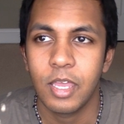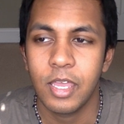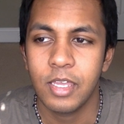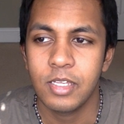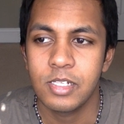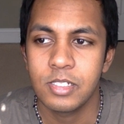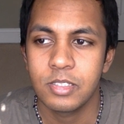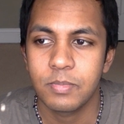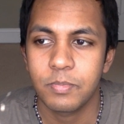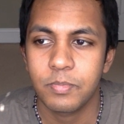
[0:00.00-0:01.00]
And,
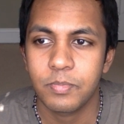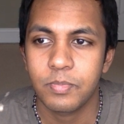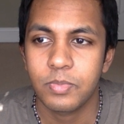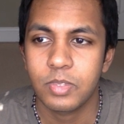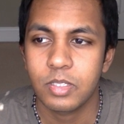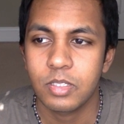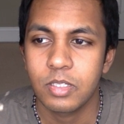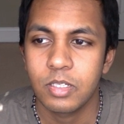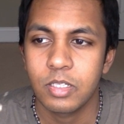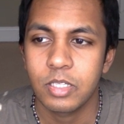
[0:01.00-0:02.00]

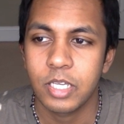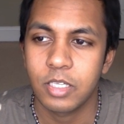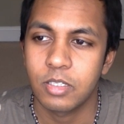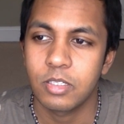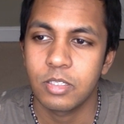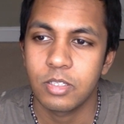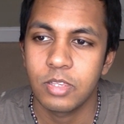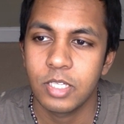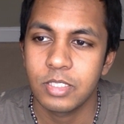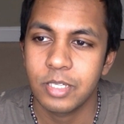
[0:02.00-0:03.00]
like,
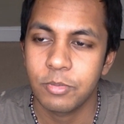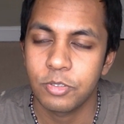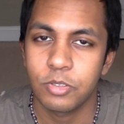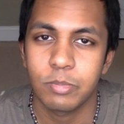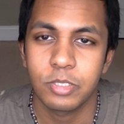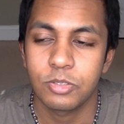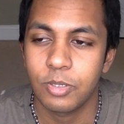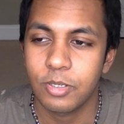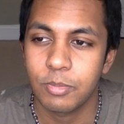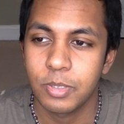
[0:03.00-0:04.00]
things that would normally
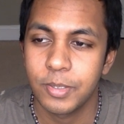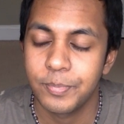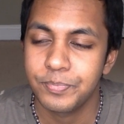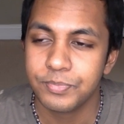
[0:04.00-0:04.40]
trigger me,